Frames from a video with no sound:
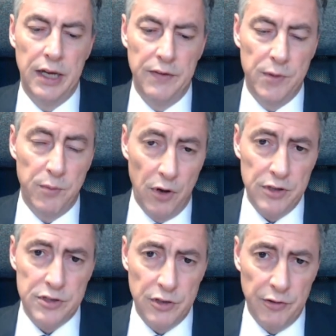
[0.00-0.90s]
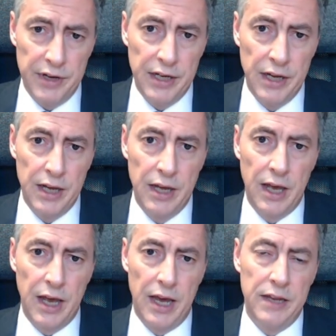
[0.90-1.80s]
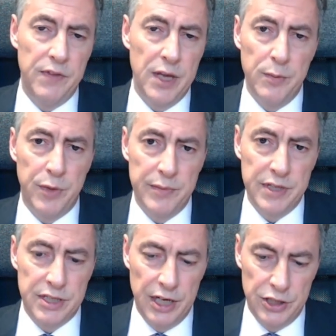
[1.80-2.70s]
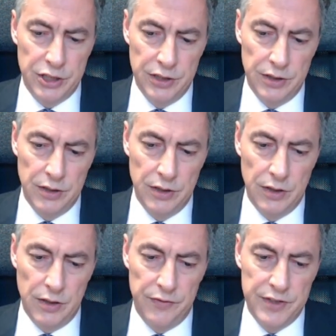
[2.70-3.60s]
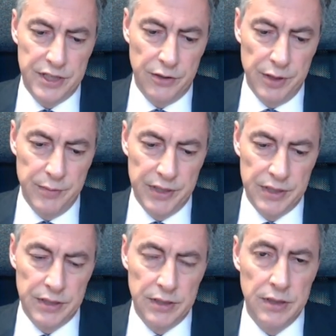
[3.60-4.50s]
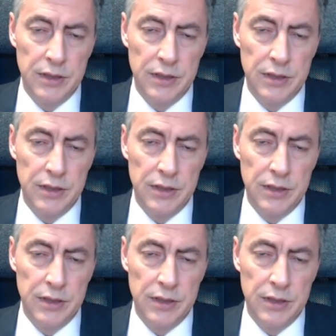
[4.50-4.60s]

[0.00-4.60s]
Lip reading: in the monitoring and in the implementation of this agreement.